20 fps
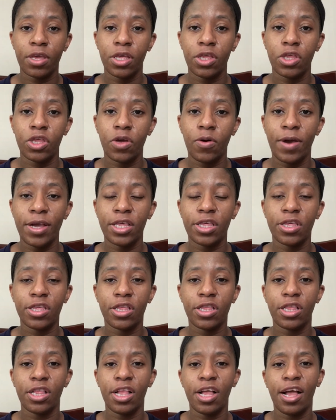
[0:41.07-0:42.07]
So
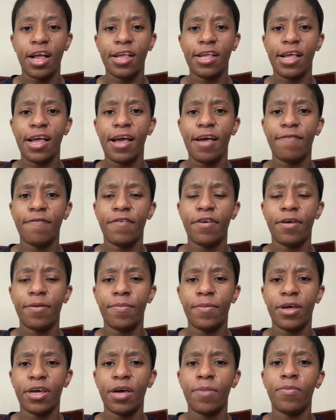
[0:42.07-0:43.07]
I have
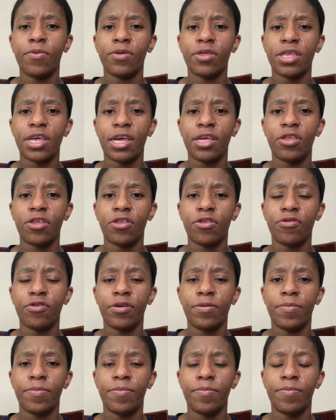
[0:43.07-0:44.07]
a couple size
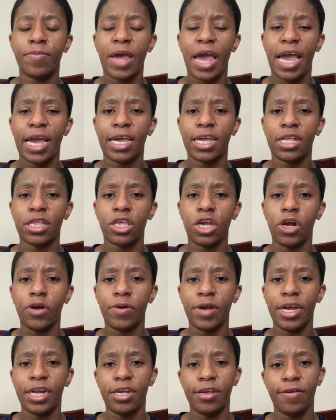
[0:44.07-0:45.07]
3 packets
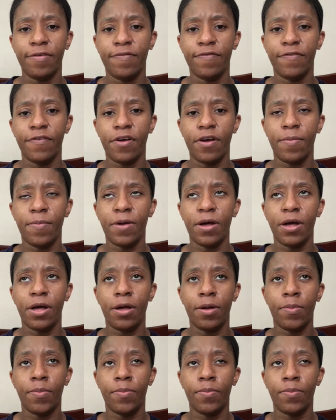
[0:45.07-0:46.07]
already
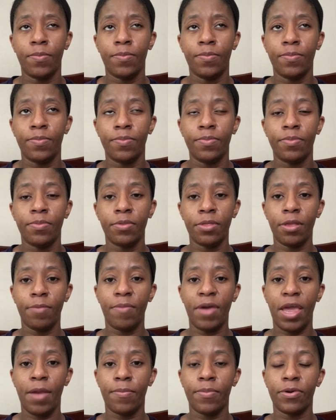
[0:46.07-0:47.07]
from
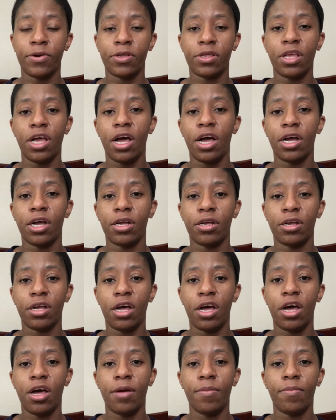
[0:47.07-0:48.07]

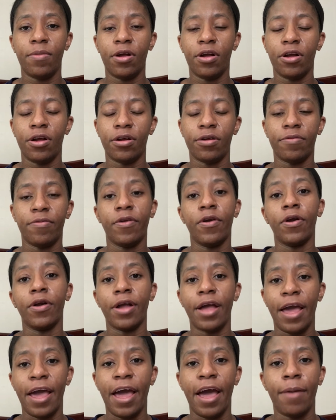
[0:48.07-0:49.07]
Pampers.com or their
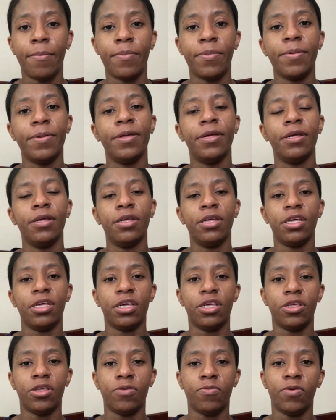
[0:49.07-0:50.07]
app,
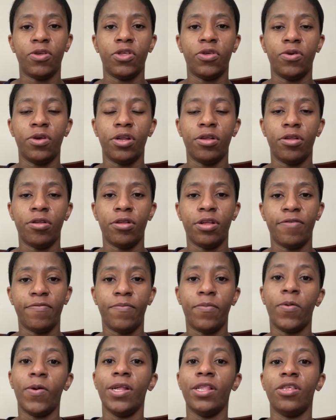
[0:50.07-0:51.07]
because once you get enough
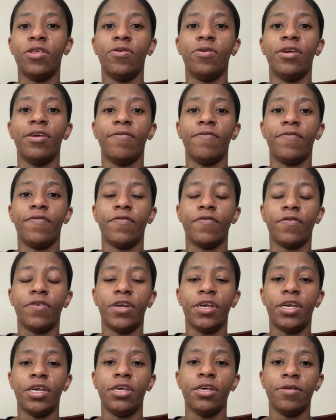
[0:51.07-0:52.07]
points, you can get
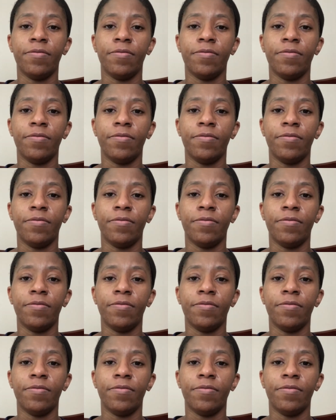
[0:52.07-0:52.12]
free